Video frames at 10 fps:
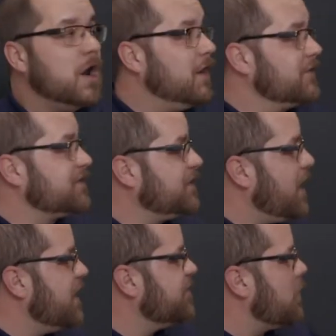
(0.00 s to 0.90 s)
On the
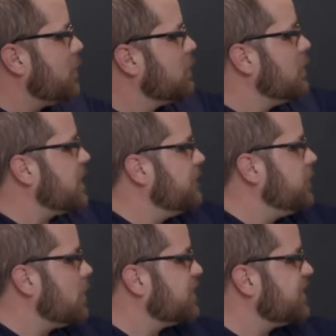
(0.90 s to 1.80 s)
sides, what we're looking
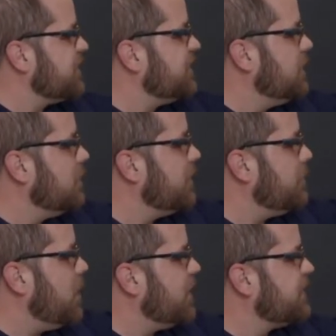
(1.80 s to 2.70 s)
for is a seal that
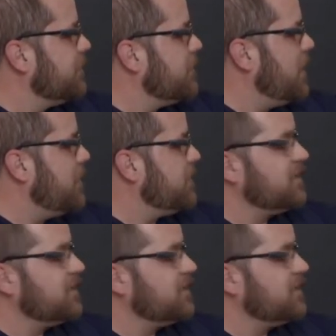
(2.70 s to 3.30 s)
possibly might